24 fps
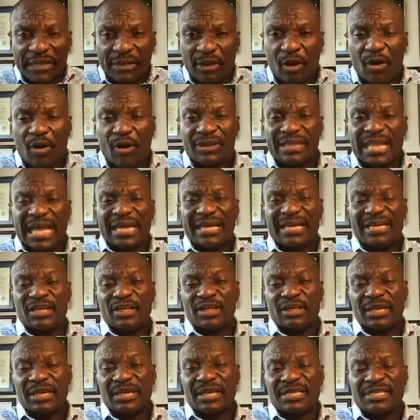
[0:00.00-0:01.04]
all that
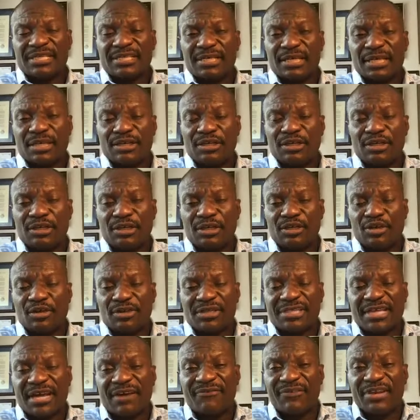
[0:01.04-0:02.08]
in your
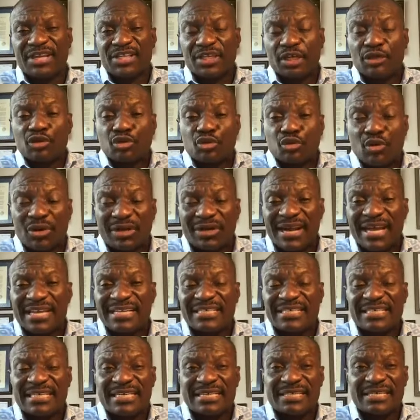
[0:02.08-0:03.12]
salvation through
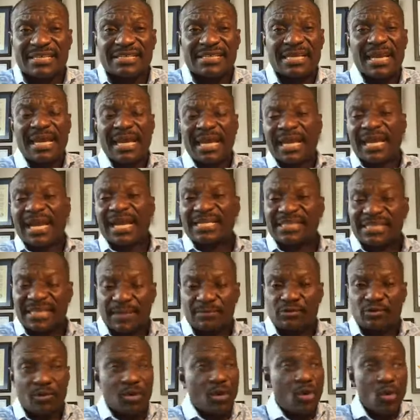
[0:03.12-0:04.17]
Christ Jesus, curse
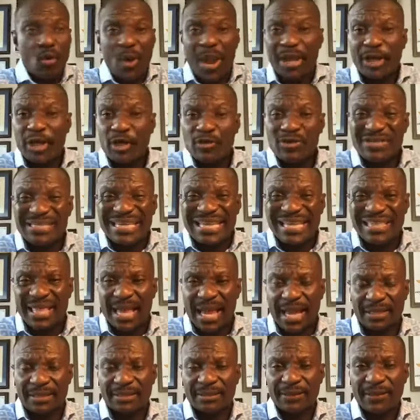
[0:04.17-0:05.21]
comes upon you. Where do you see
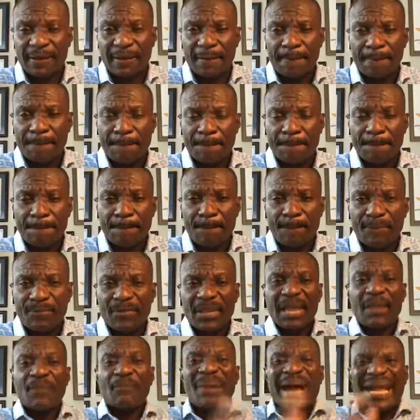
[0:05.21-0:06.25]
that?
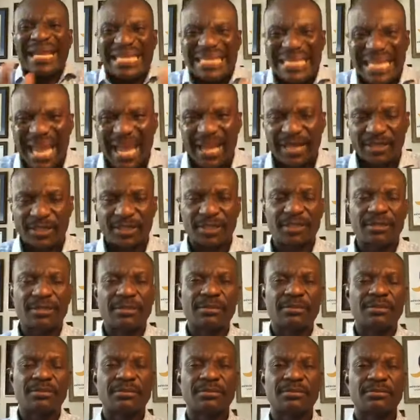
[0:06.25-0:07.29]
But yet,
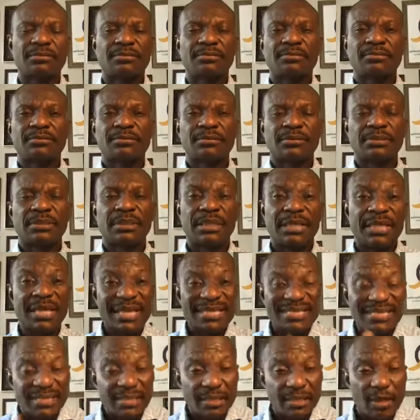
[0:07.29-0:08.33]
they are
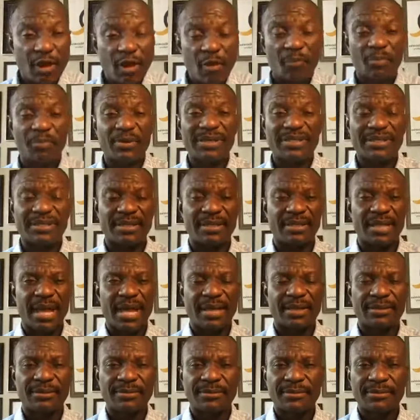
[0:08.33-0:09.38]
still operating that.